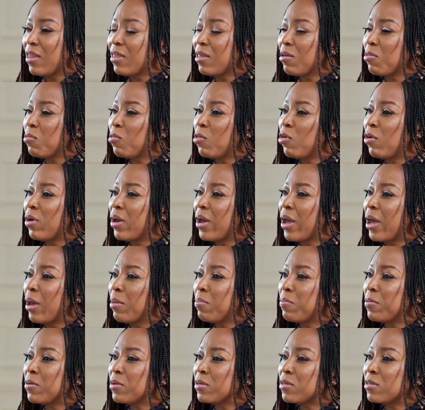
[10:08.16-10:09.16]
And then what
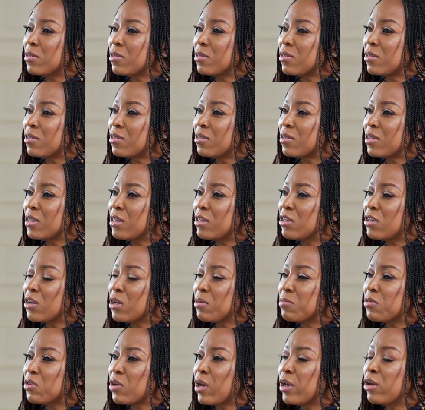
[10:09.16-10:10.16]
happened in
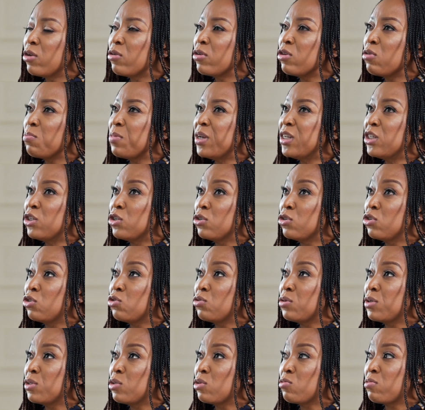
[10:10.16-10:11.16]
terms, I know you mentioned
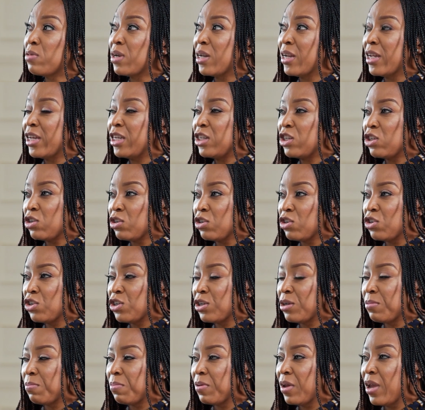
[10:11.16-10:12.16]
during the
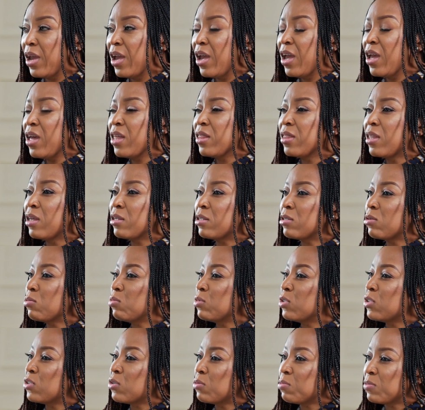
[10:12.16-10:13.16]
relationship, there
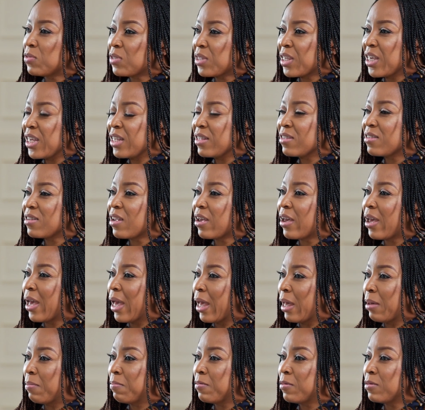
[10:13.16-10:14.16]
was some things that
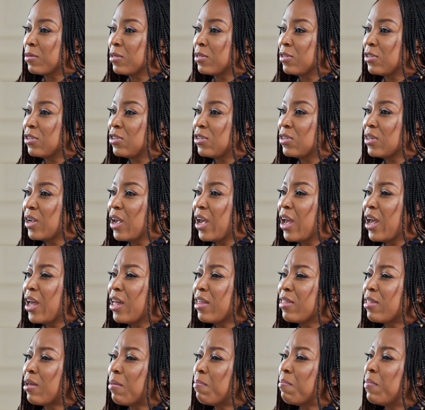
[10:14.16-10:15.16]
happened
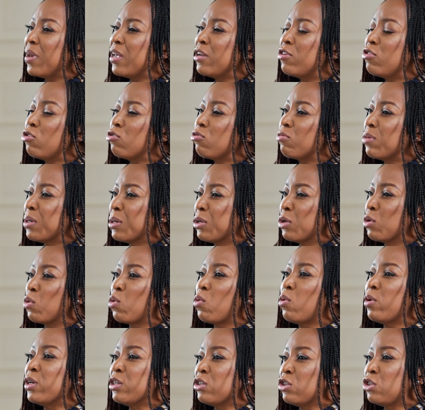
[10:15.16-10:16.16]
that made you really
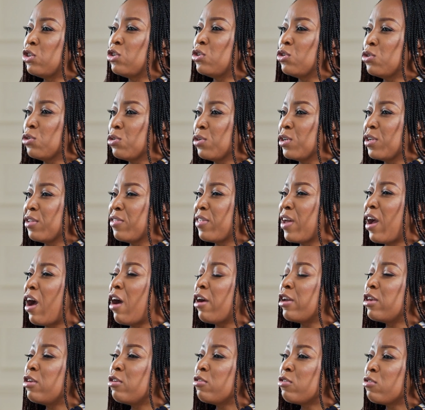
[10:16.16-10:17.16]
question that,
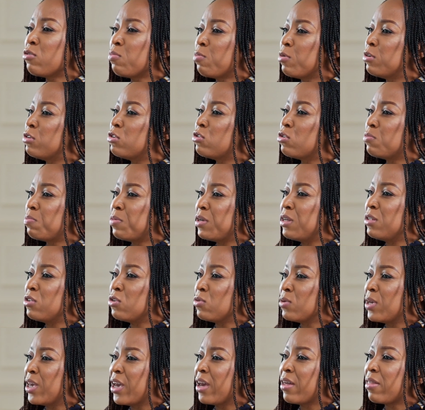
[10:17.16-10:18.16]
are you supposed to be
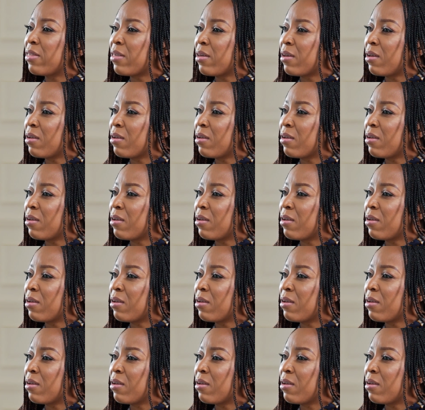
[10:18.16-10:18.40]
together?